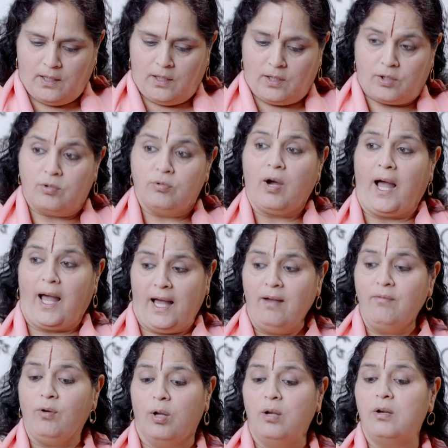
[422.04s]
you
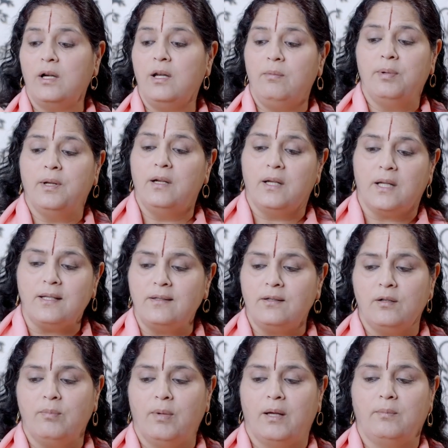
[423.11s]
have already been
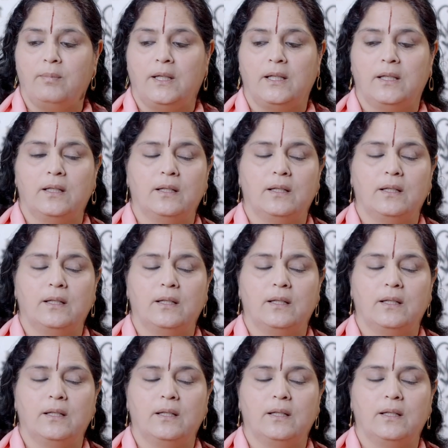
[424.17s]
tested by me.